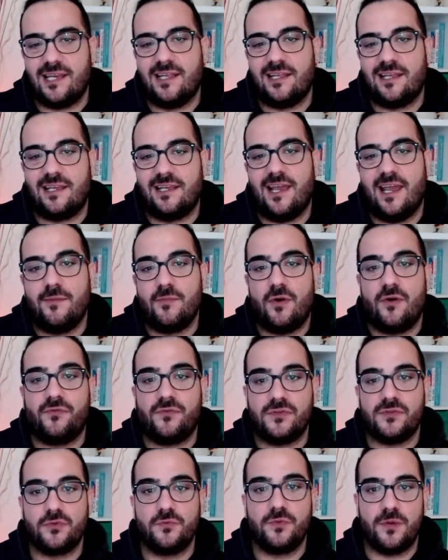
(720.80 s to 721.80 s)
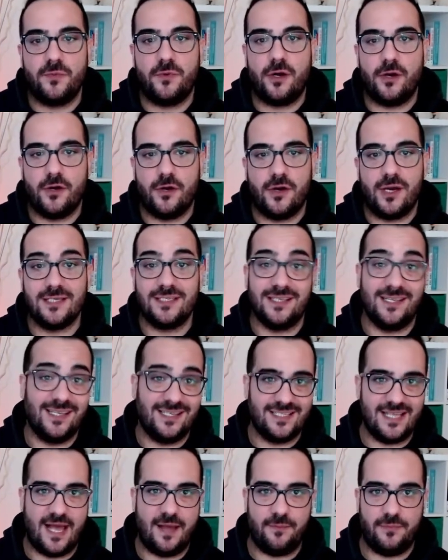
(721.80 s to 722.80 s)
game of the Super Mario as an
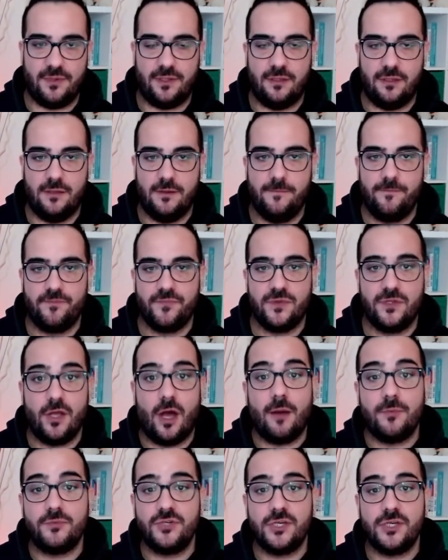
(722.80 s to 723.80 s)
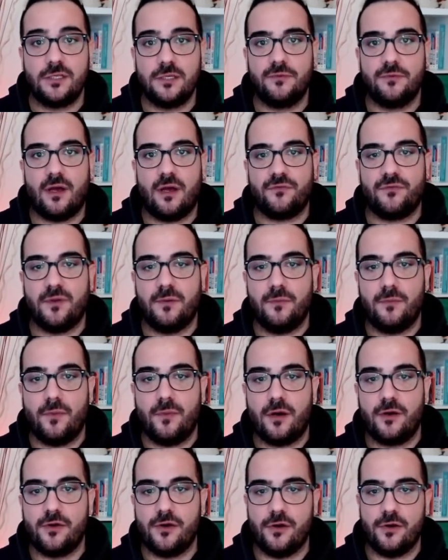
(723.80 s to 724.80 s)
example. The objective of the
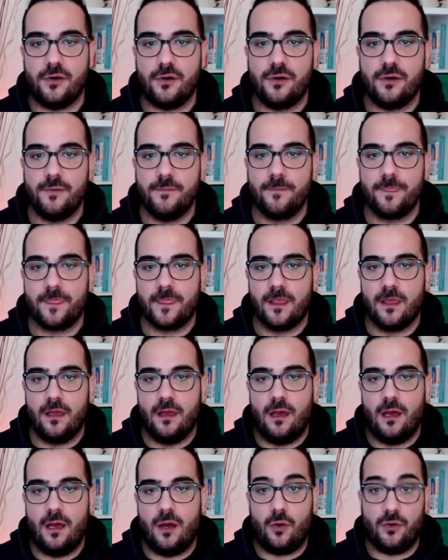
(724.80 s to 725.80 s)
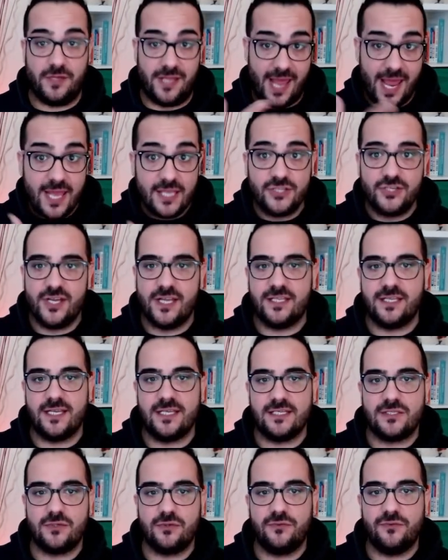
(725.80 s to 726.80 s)
Mario or the agent
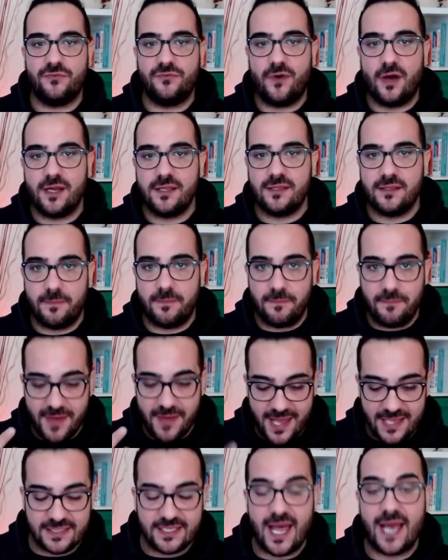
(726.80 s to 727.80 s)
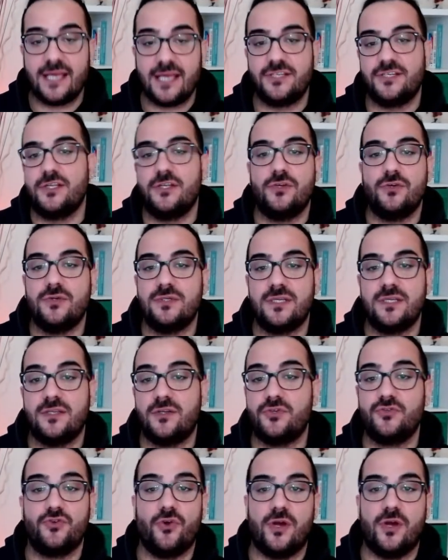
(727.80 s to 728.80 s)
is to find the best action using
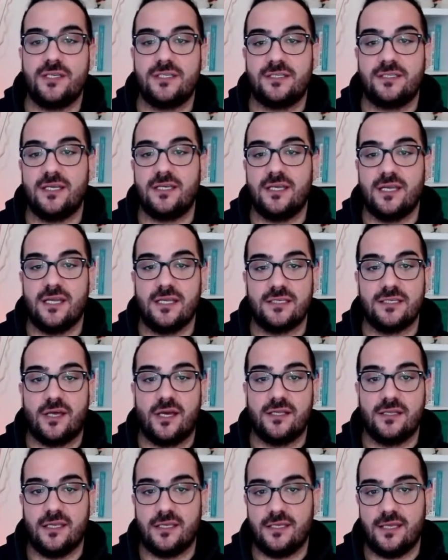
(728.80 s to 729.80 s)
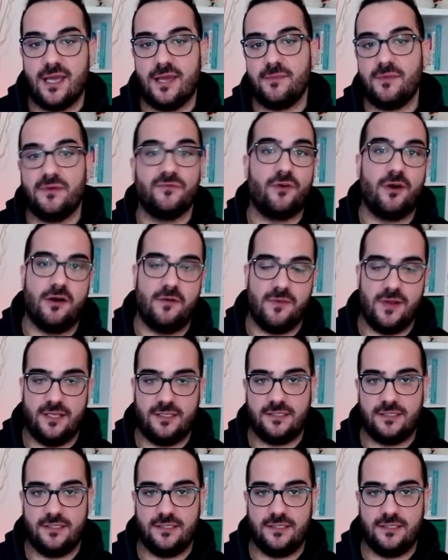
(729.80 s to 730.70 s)
the joystick inside the game environment.